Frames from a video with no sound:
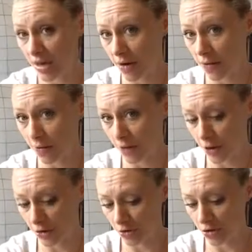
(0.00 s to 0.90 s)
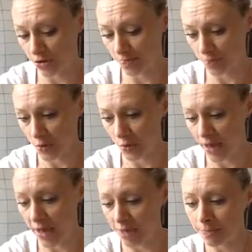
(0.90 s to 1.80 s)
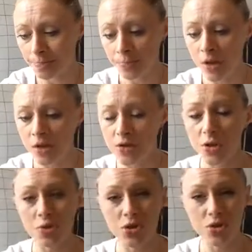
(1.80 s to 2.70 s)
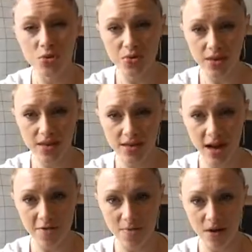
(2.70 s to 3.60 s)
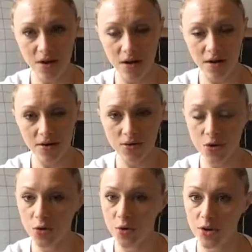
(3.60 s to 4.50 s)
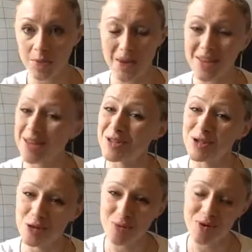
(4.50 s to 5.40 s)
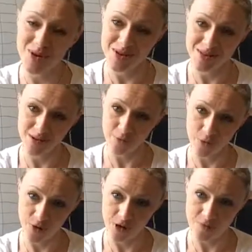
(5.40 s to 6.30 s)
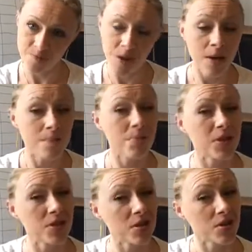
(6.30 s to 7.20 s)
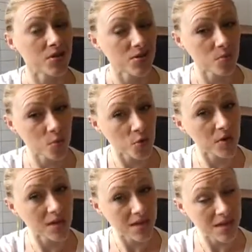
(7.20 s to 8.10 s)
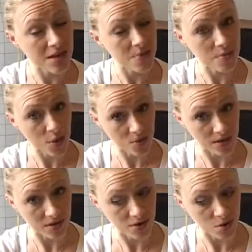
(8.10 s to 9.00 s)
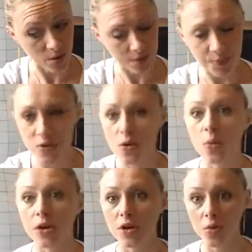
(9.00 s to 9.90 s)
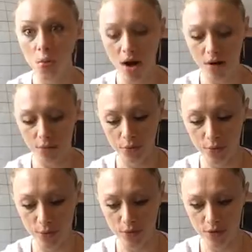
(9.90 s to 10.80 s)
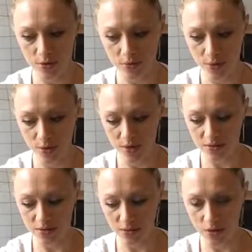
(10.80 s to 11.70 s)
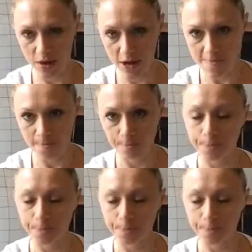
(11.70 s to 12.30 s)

down first, okay? So using SAFMED cards are going to make that super easy for you. But there are some really key components to it. So we're going to walk through those components, okay?